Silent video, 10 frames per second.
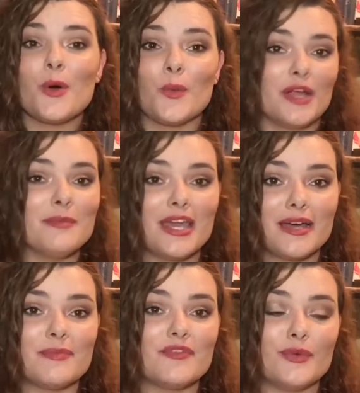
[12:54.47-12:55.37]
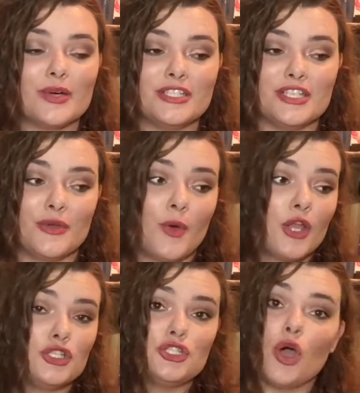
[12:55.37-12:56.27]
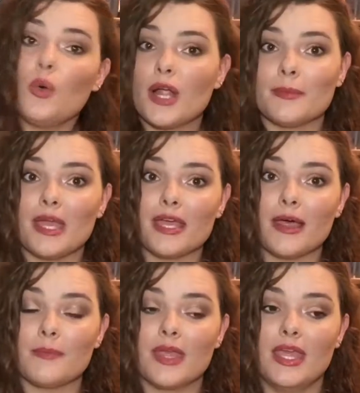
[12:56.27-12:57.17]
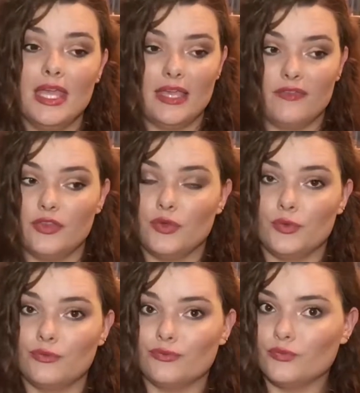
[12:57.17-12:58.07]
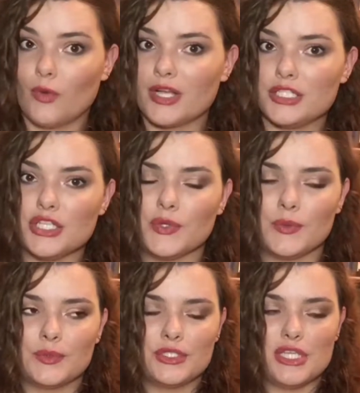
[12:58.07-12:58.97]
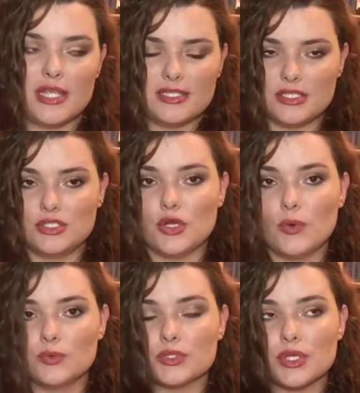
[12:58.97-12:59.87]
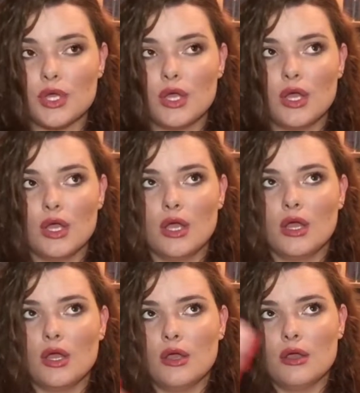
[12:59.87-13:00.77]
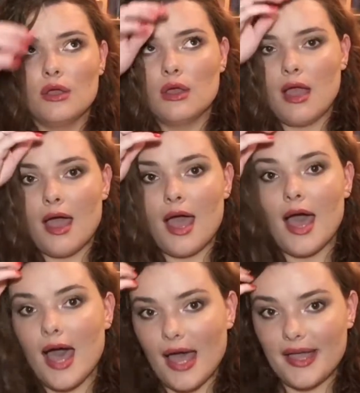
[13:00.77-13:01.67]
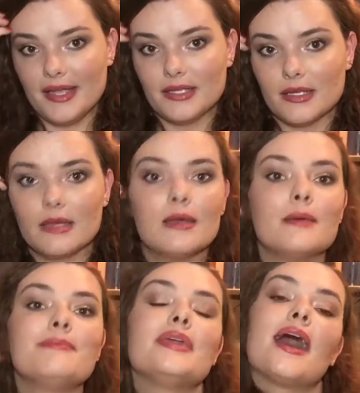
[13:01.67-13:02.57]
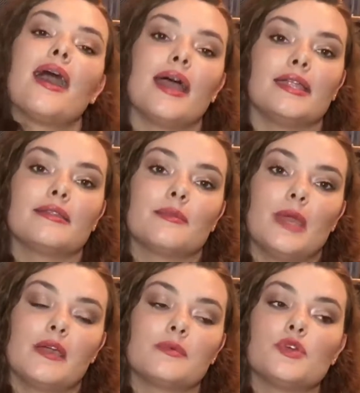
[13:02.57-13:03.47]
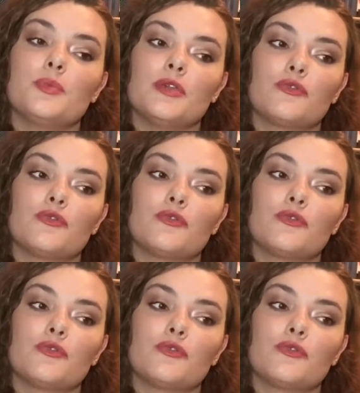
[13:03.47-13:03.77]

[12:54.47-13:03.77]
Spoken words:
wear makeup if you want to. Don't wear makeup if you want to. Just don't hide behind the makeup. Don't be